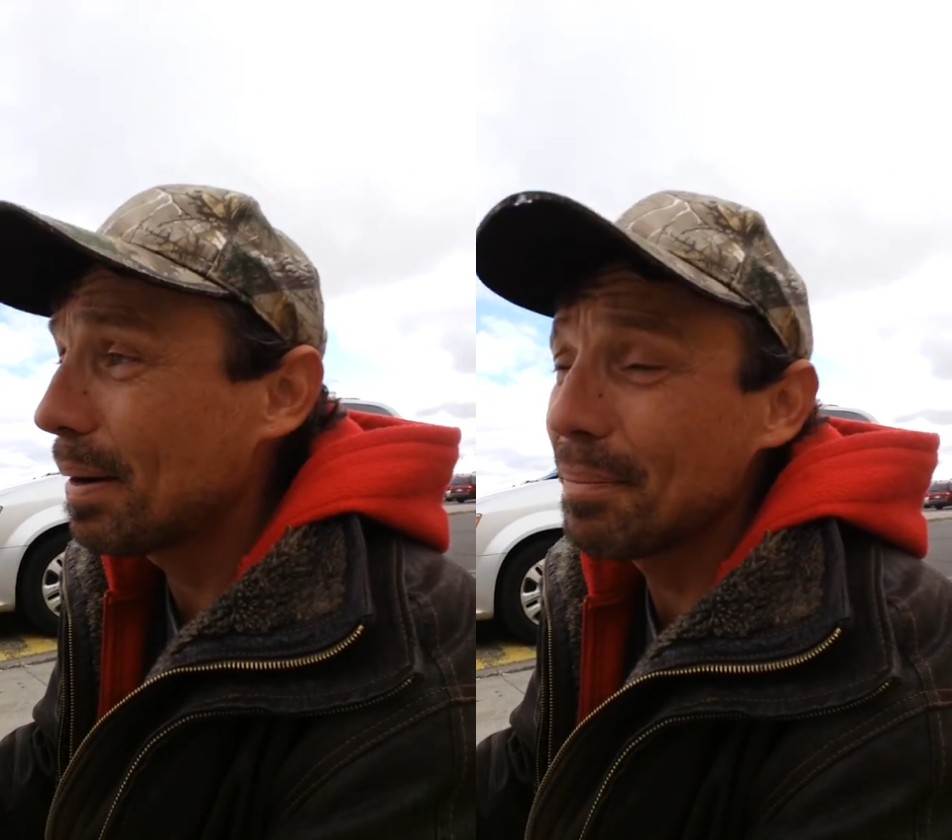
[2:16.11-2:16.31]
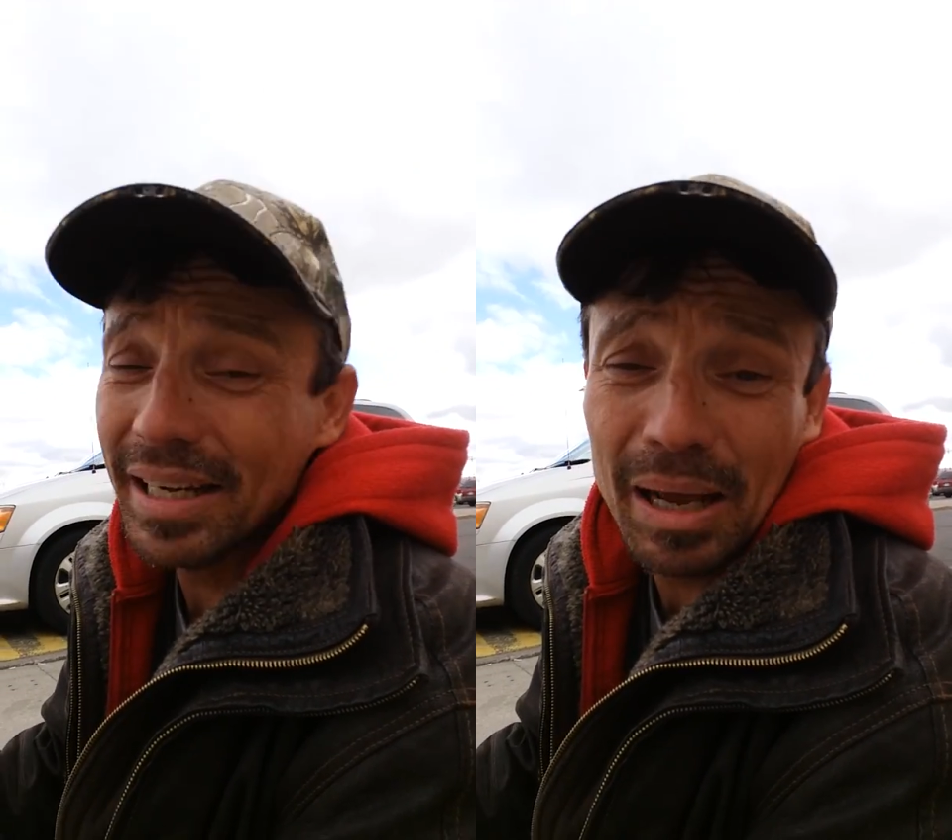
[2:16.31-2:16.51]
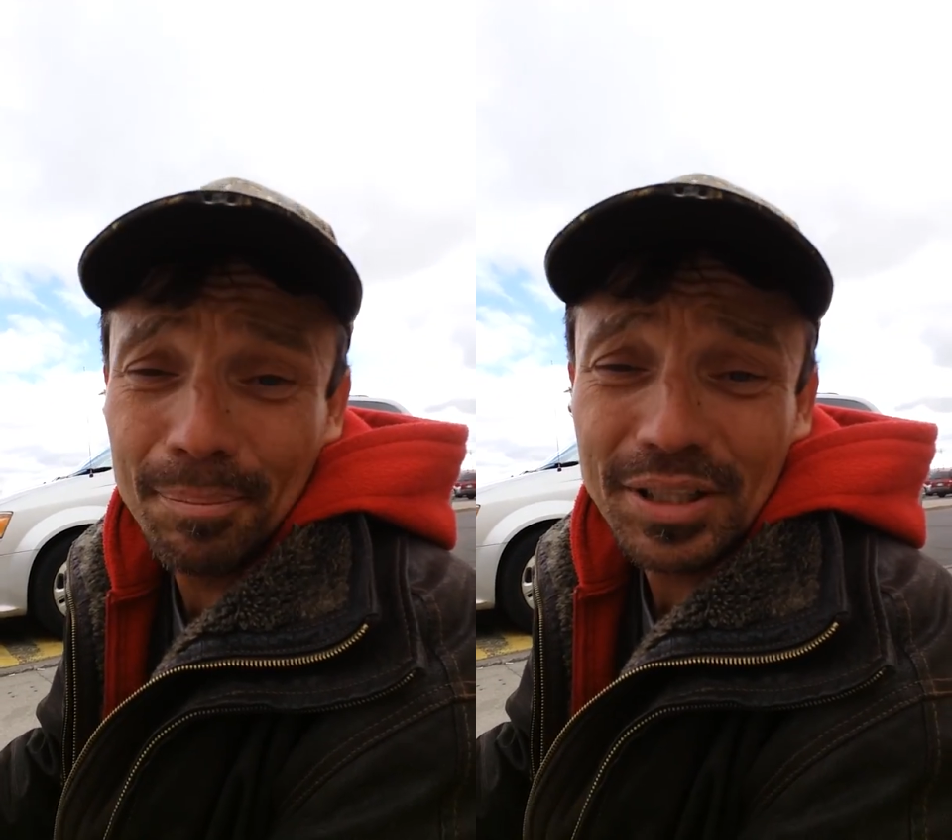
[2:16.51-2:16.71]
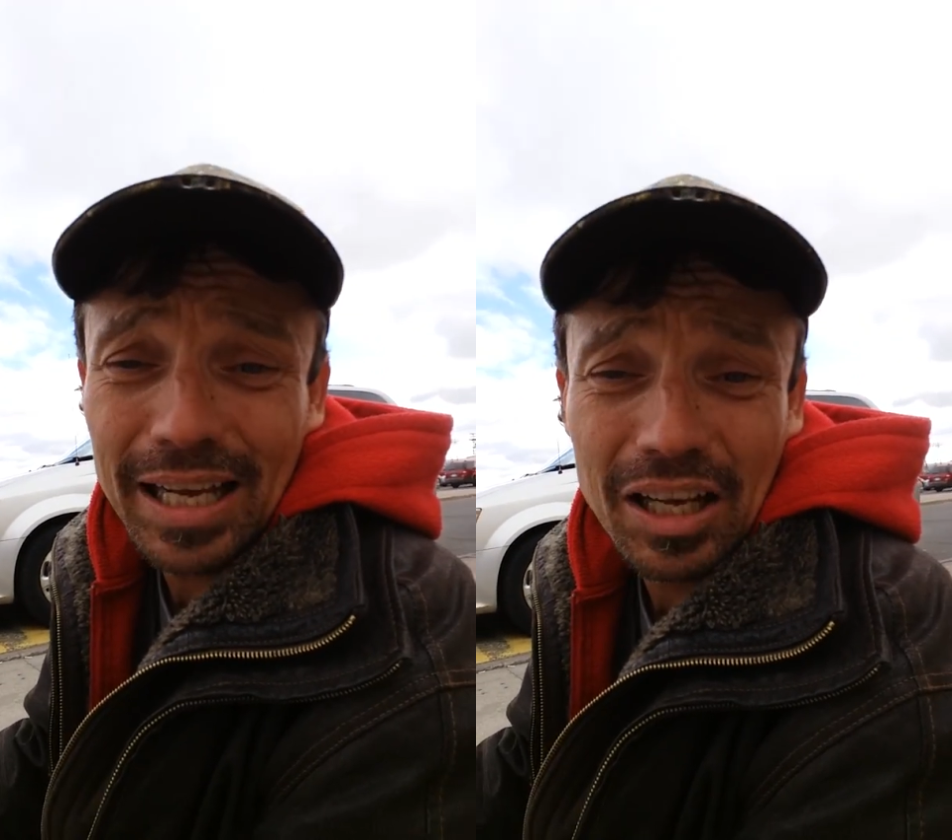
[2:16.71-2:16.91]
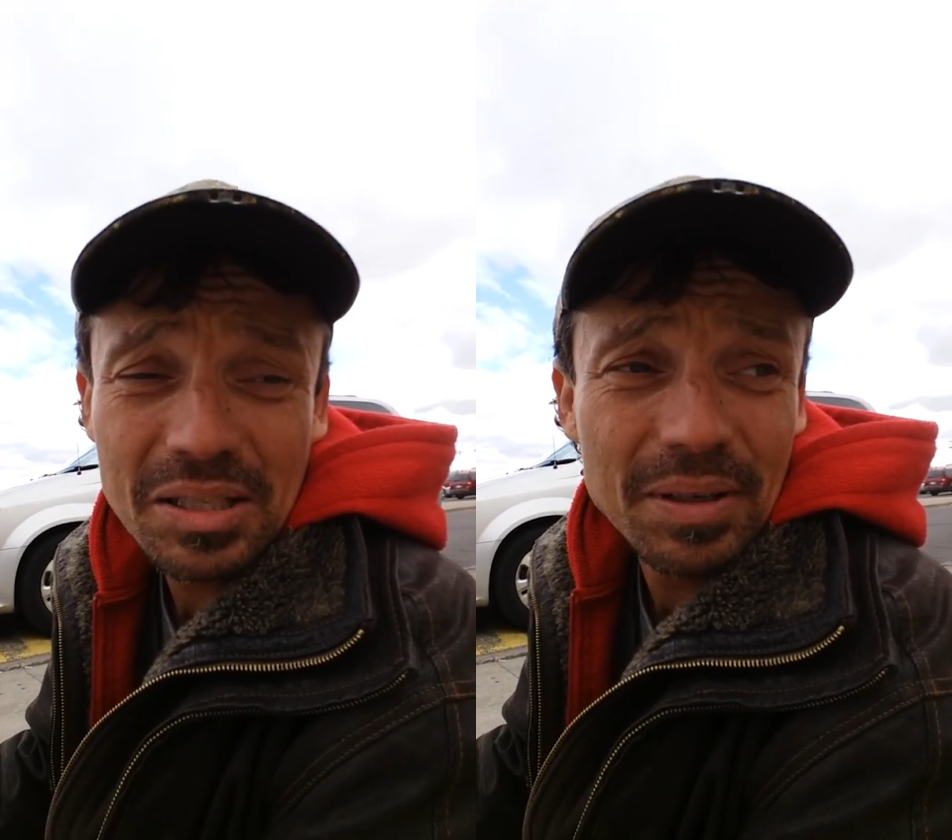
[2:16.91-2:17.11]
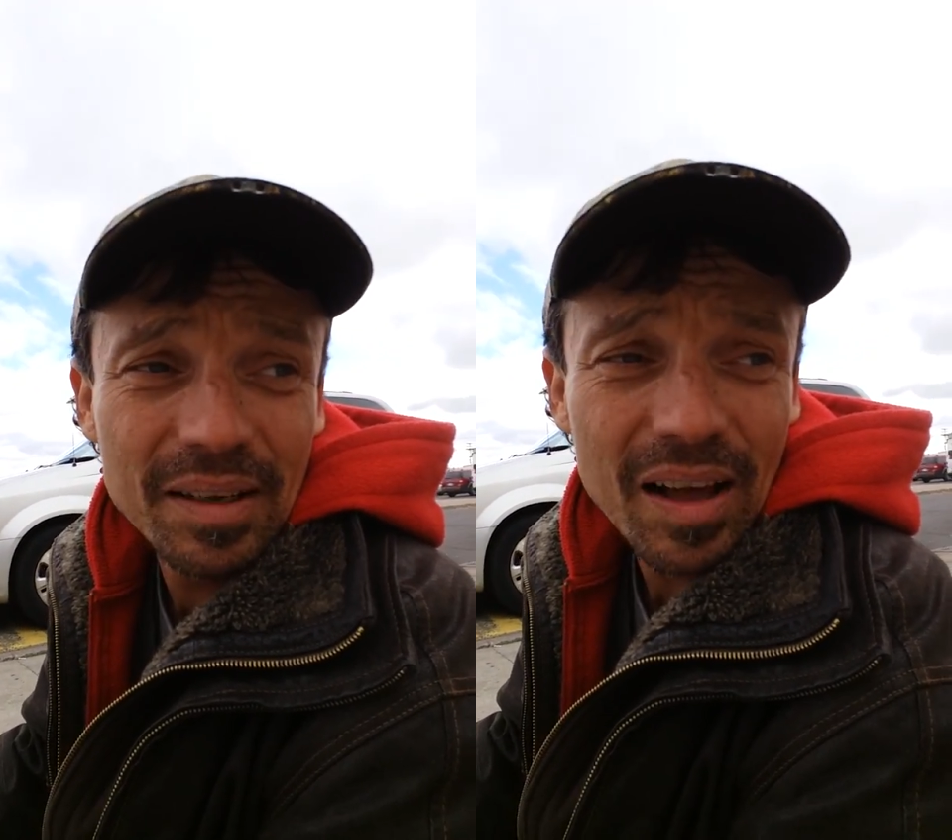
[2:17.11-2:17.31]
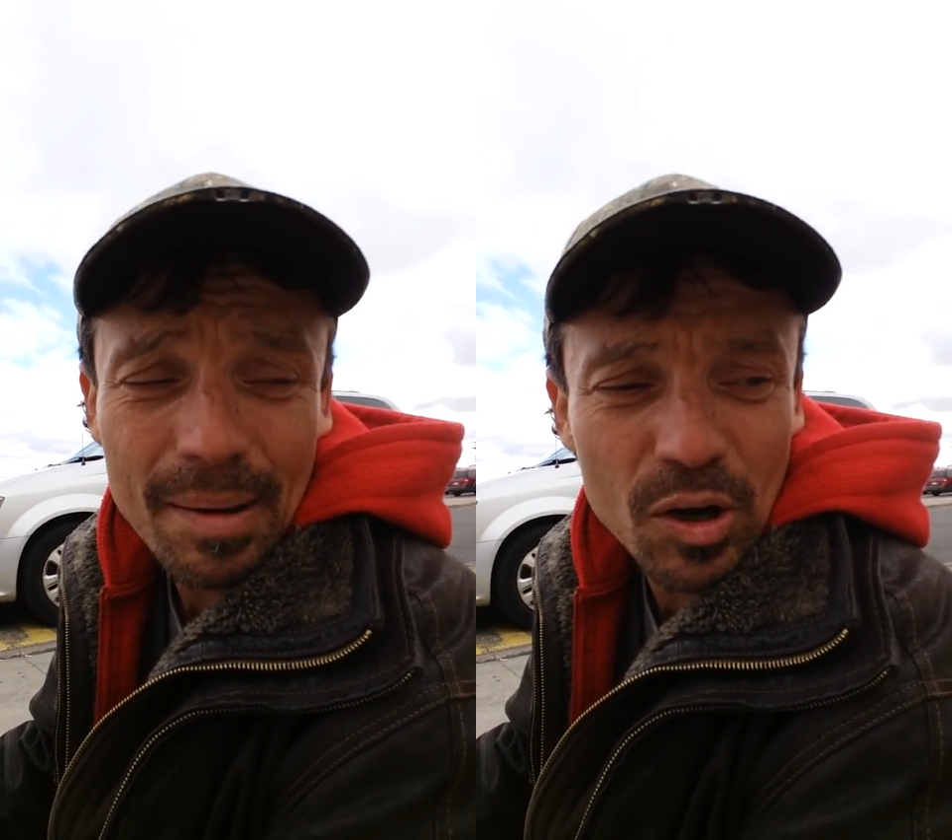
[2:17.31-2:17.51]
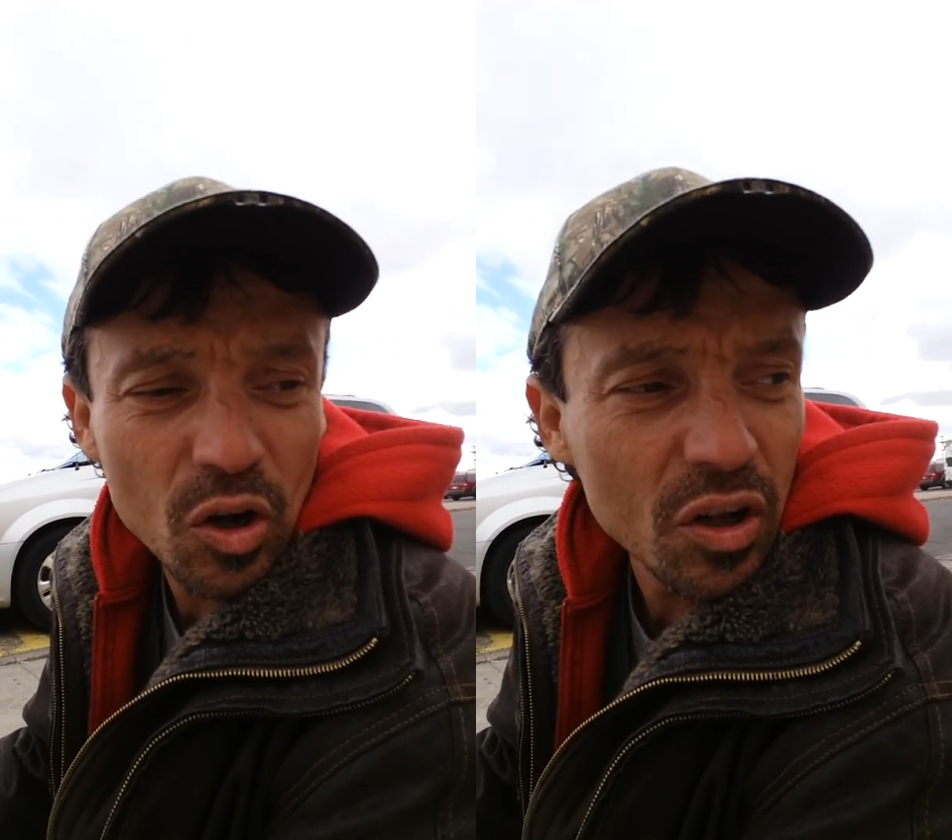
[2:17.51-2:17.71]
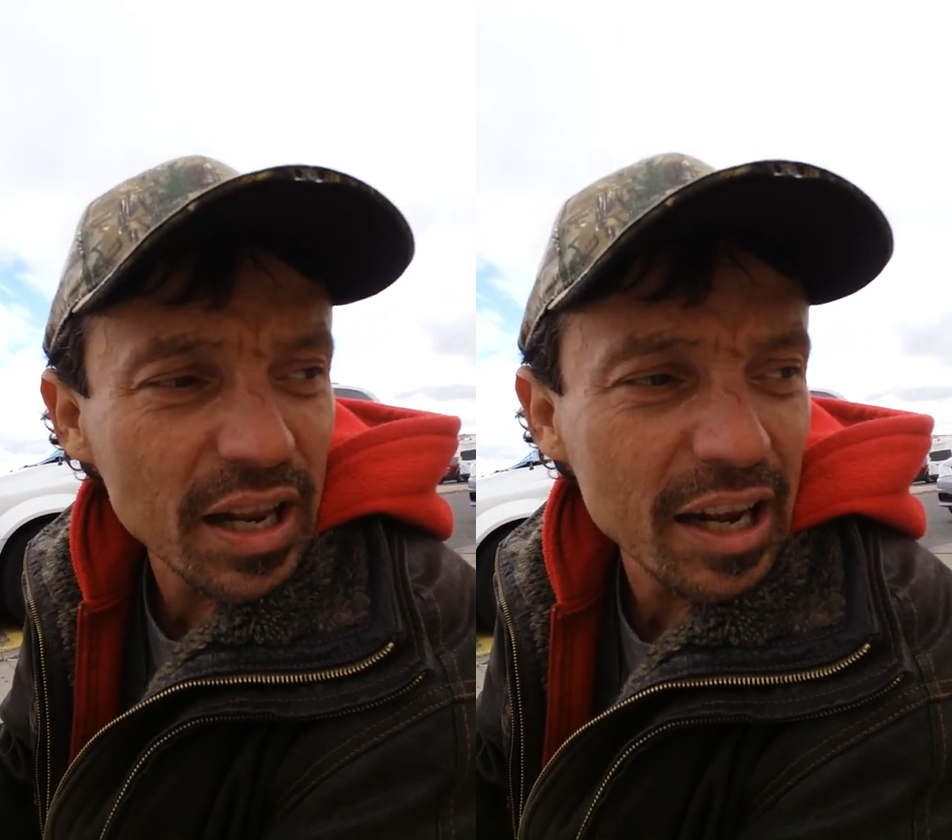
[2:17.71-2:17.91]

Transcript: But my number tells me. I'm old.